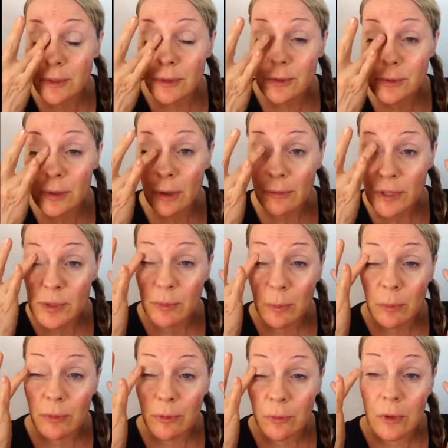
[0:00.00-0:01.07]
I used to have this one
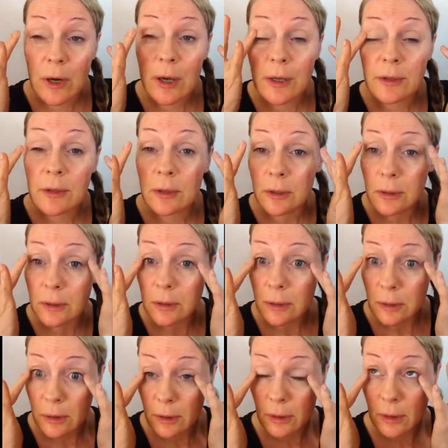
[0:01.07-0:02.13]
before I had
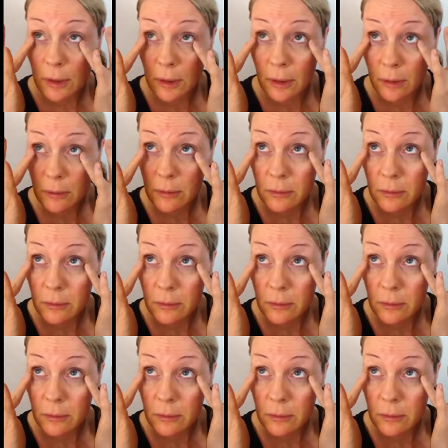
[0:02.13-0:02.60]
the Guerlain.